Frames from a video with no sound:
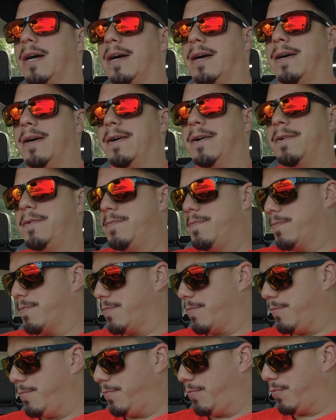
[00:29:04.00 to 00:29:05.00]
Um,
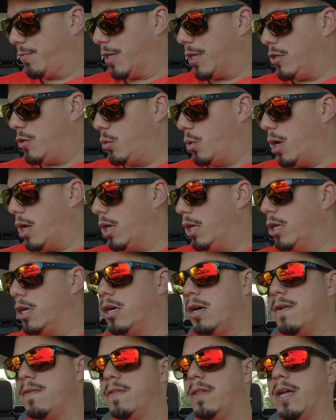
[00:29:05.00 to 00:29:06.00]
so I
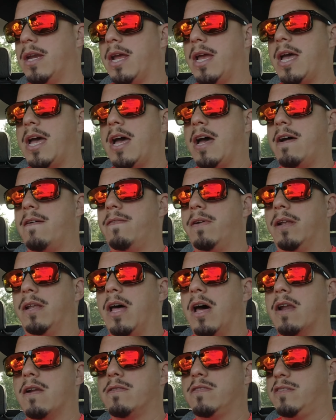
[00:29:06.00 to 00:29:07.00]
love that I have a
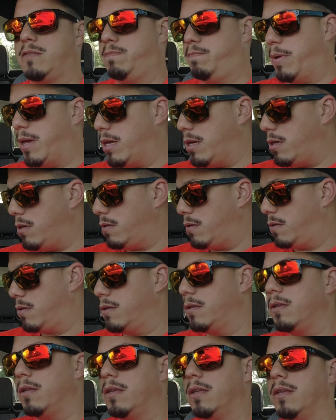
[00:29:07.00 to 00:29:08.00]
lot of space
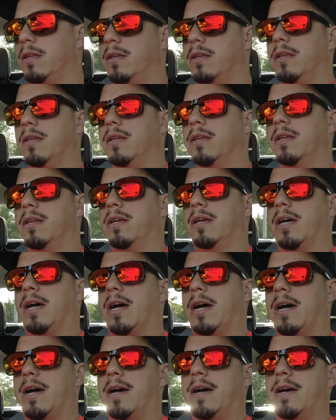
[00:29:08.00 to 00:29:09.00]

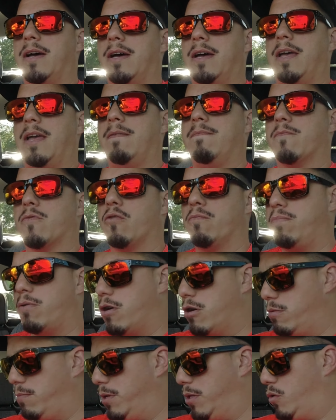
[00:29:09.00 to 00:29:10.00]
uh, and
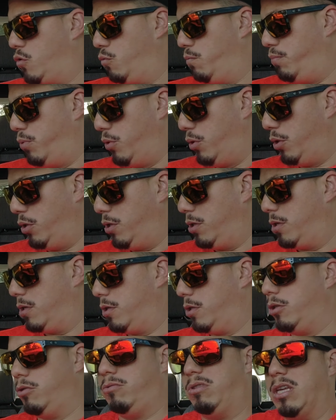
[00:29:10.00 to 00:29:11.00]
compartments to put
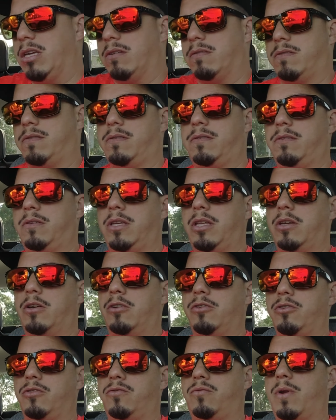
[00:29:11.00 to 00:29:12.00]
things, you
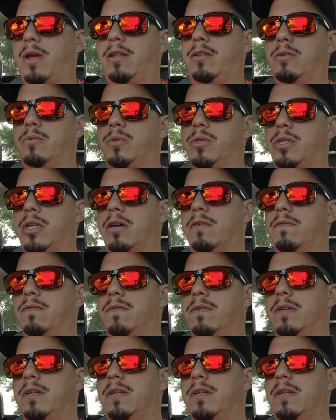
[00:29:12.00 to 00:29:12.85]
know, just random stuff.